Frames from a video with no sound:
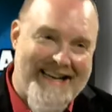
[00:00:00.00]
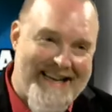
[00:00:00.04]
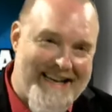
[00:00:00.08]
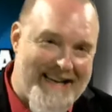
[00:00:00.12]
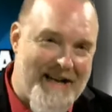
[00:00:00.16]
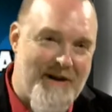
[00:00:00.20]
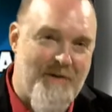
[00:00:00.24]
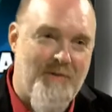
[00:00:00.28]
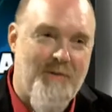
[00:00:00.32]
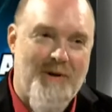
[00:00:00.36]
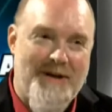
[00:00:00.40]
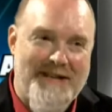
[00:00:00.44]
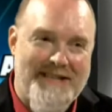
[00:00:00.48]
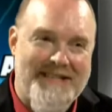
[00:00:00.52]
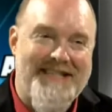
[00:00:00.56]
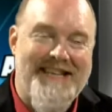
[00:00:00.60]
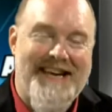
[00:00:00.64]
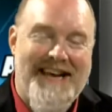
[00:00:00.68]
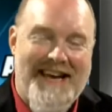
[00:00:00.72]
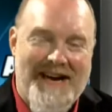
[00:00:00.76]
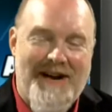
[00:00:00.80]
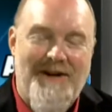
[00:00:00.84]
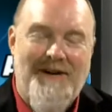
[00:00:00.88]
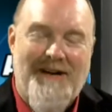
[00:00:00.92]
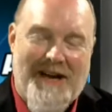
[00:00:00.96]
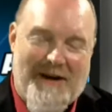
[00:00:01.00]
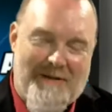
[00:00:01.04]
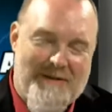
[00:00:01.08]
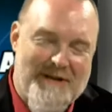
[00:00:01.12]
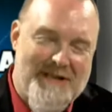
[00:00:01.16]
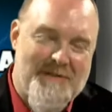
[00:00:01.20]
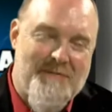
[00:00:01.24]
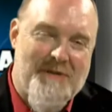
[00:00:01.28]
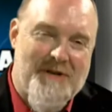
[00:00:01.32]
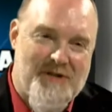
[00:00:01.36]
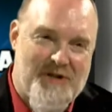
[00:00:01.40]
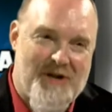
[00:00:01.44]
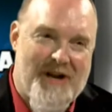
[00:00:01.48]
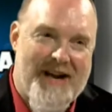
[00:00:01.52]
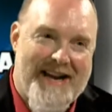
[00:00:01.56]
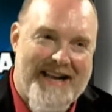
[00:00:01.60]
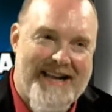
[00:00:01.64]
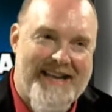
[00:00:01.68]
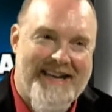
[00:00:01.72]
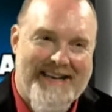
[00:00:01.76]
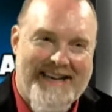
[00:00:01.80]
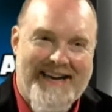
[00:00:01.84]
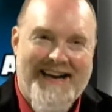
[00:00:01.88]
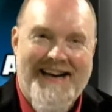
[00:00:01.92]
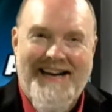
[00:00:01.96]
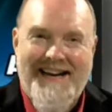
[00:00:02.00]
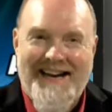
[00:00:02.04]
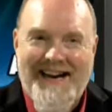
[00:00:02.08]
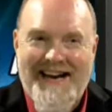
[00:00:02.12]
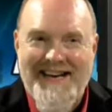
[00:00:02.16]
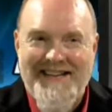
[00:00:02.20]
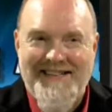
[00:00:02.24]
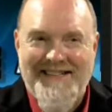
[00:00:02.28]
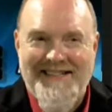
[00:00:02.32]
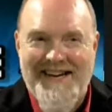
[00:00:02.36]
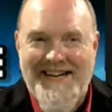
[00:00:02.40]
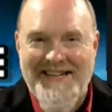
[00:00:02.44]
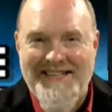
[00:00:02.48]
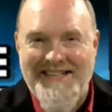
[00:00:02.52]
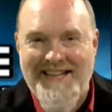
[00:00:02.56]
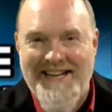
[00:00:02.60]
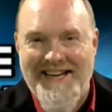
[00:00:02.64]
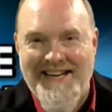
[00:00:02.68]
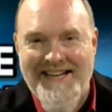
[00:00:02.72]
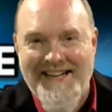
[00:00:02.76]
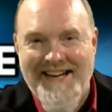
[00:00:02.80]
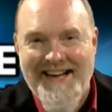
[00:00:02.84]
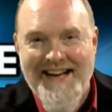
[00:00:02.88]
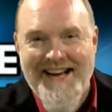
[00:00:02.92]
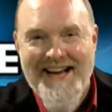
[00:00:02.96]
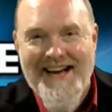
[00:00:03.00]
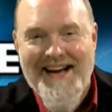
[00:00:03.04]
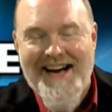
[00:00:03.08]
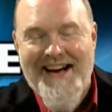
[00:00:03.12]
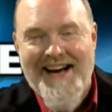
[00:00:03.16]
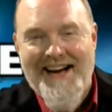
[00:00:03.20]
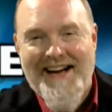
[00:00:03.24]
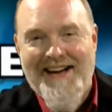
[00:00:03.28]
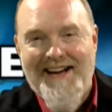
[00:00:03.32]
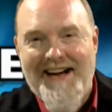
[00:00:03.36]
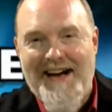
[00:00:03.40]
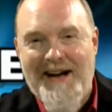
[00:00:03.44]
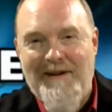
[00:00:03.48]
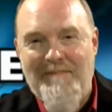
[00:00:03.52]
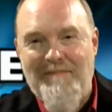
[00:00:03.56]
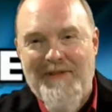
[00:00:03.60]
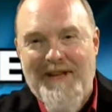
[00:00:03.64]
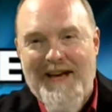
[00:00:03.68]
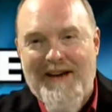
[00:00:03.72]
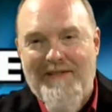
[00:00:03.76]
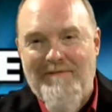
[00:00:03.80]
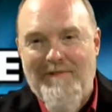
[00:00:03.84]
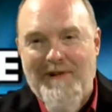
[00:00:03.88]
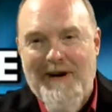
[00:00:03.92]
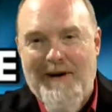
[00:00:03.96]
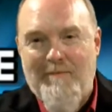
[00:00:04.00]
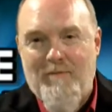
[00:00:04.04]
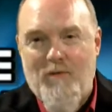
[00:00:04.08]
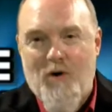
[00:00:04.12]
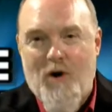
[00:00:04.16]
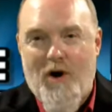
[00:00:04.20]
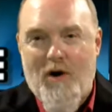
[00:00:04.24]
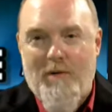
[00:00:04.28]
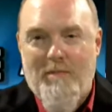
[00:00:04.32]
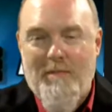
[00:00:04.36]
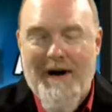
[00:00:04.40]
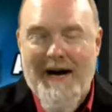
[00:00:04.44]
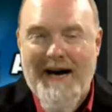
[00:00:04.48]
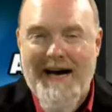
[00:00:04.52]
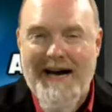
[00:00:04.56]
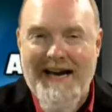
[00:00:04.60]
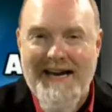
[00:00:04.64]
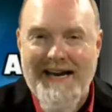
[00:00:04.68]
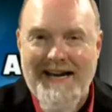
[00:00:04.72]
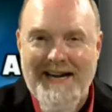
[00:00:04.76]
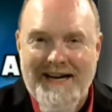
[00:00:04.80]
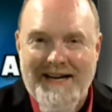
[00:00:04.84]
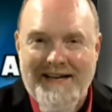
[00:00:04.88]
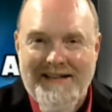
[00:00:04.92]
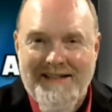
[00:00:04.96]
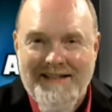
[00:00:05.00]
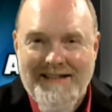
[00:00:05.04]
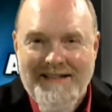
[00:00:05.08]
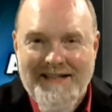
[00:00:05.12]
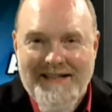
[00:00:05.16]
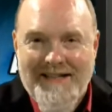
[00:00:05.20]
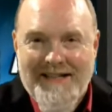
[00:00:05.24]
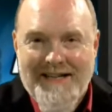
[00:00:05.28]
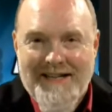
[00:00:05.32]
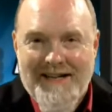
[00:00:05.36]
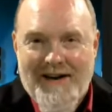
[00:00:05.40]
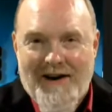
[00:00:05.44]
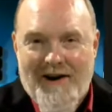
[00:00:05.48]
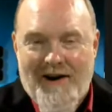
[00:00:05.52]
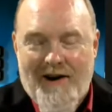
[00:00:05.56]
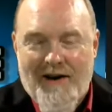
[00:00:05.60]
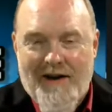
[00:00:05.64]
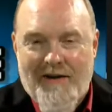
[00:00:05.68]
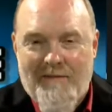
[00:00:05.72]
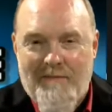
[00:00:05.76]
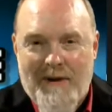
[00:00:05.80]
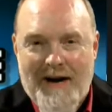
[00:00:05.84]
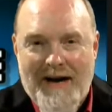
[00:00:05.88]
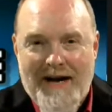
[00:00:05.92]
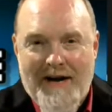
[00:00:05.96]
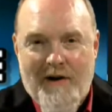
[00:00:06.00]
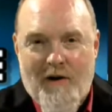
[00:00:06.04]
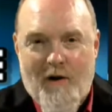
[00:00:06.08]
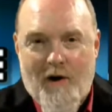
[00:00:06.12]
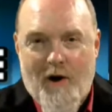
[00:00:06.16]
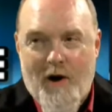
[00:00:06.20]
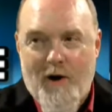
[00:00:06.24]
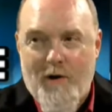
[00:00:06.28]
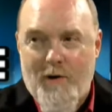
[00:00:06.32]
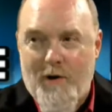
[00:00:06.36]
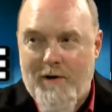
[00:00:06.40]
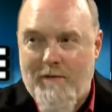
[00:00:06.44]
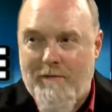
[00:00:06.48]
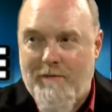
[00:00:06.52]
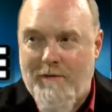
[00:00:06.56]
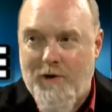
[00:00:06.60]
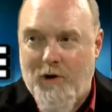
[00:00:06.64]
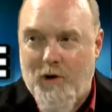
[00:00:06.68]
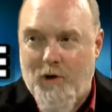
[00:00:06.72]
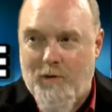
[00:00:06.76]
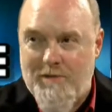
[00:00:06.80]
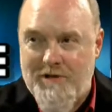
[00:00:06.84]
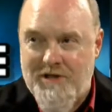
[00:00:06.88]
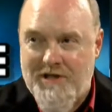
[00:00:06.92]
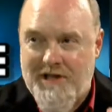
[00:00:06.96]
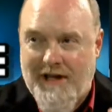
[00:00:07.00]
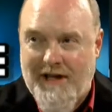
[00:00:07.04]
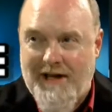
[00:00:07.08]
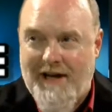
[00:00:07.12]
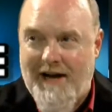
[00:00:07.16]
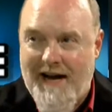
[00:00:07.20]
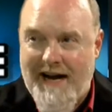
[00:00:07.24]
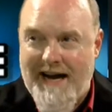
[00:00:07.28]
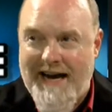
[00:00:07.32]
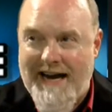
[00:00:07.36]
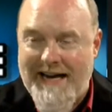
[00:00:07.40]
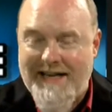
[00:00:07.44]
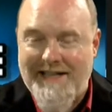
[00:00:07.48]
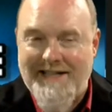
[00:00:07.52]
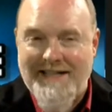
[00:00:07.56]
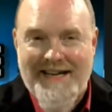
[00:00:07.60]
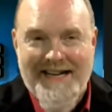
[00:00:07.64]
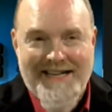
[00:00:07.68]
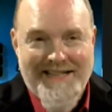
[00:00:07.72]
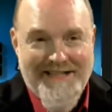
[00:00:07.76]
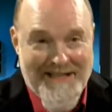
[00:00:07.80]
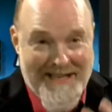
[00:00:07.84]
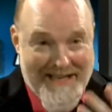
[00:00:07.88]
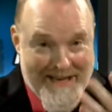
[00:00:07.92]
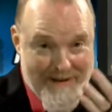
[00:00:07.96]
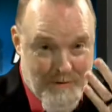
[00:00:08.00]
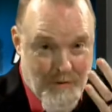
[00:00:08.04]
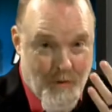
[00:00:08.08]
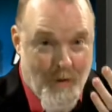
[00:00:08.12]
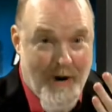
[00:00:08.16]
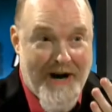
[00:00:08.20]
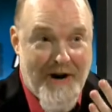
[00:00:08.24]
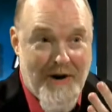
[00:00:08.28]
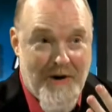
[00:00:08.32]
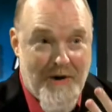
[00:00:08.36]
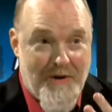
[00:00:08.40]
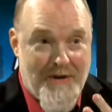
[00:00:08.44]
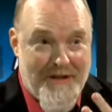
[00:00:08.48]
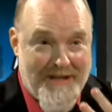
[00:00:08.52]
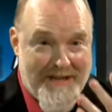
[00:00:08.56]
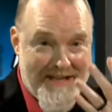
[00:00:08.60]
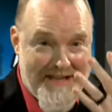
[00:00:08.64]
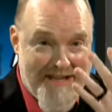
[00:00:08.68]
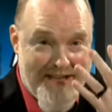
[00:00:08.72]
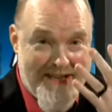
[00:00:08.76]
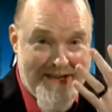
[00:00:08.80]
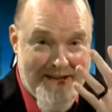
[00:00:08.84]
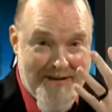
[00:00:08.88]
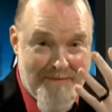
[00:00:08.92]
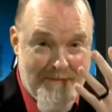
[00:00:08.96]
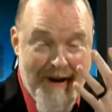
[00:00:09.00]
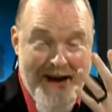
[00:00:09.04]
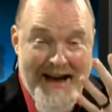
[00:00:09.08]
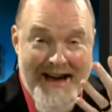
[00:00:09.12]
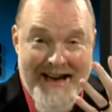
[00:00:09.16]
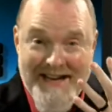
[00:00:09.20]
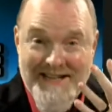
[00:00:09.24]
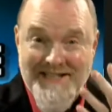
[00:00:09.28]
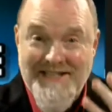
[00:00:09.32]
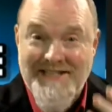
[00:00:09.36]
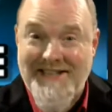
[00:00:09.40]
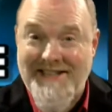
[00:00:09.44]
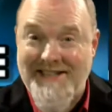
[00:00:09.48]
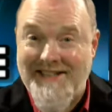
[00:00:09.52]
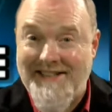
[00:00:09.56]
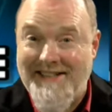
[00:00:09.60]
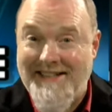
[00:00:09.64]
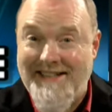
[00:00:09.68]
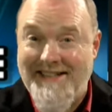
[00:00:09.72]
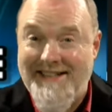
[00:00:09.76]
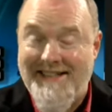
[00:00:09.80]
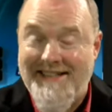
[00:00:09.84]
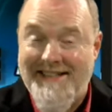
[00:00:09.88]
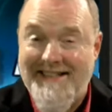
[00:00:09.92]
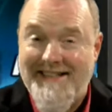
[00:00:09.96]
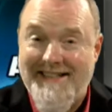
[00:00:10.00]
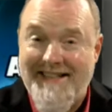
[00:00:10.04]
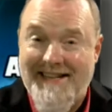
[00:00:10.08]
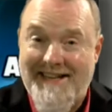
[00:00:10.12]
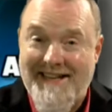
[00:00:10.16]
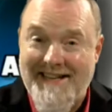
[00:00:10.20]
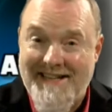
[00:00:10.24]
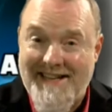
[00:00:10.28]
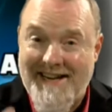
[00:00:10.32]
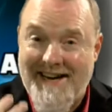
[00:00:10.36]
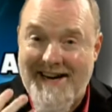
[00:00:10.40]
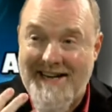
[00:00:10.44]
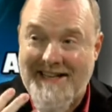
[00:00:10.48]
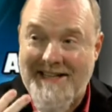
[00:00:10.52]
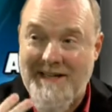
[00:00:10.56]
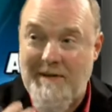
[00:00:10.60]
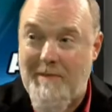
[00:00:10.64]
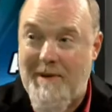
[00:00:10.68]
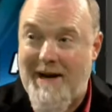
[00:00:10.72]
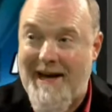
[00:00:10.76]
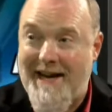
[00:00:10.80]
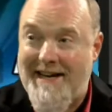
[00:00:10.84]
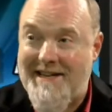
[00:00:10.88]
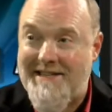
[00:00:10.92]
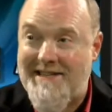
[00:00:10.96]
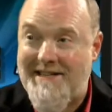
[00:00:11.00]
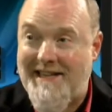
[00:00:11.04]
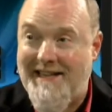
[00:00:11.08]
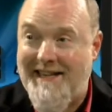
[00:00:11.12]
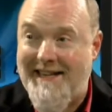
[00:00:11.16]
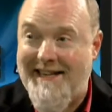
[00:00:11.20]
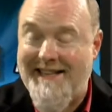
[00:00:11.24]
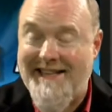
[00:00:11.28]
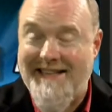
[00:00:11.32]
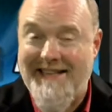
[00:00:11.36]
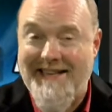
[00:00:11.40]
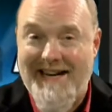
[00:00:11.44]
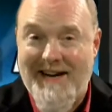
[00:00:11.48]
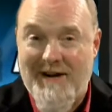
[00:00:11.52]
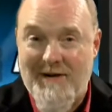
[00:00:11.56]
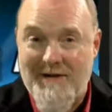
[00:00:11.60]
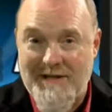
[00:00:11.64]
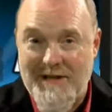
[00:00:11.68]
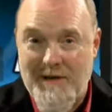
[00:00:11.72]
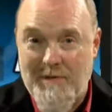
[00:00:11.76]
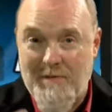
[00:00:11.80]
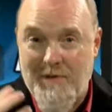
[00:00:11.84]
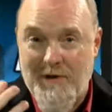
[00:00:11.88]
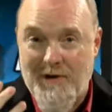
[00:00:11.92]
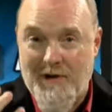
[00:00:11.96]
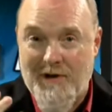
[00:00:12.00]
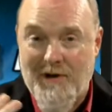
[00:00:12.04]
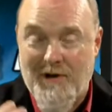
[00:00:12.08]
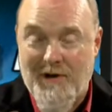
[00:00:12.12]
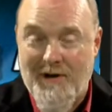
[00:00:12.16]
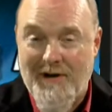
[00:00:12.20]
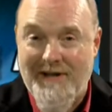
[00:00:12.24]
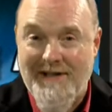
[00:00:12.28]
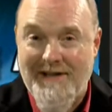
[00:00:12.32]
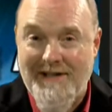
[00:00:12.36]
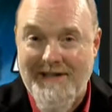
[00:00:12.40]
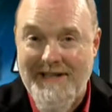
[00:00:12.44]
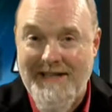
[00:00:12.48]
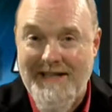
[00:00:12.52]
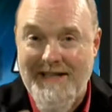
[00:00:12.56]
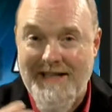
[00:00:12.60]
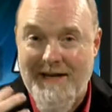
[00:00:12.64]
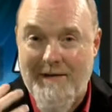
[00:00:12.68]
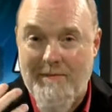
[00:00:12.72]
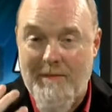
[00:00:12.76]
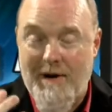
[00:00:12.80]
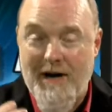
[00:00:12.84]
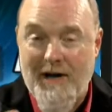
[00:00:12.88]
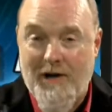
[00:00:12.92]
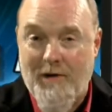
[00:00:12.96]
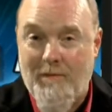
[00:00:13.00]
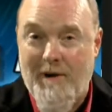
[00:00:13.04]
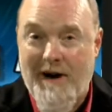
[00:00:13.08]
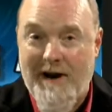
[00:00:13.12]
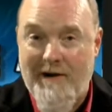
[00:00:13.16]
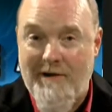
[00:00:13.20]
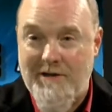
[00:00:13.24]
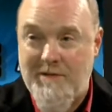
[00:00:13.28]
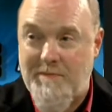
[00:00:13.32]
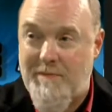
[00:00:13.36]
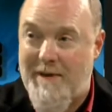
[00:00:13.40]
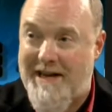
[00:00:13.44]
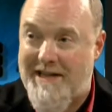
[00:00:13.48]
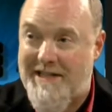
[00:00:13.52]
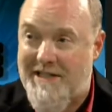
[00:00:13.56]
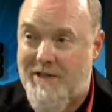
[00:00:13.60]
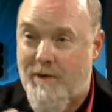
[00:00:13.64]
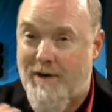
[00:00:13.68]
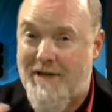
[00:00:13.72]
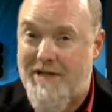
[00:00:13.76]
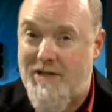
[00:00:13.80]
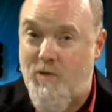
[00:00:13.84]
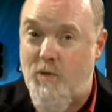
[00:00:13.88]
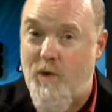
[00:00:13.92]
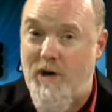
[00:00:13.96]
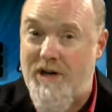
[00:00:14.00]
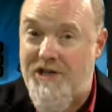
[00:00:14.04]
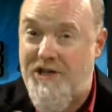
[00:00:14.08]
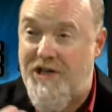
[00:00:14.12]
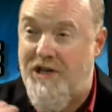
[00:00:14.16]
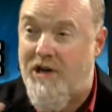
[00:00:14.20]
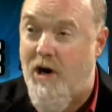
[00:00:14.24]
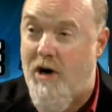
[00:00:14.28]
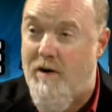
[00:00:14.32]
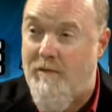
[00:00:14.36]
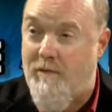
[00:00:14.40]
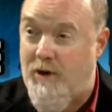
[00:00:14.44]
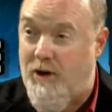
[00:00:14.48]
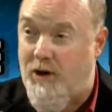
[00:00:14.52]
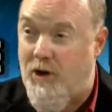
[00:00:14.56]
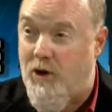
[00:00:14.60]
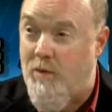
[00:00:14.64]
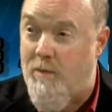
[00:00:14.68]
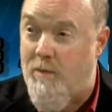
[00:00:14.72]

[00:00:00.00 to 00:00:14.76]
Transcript: It was, yeah, okay, it was a machete. Okay, I, yeah. I, I did. I, I, brought my, uh, all of my horror films to light. I did wear the uh, mask uh, the hockey mask, and then I also put on the uh, Michael Myers mask. So I switched it off a little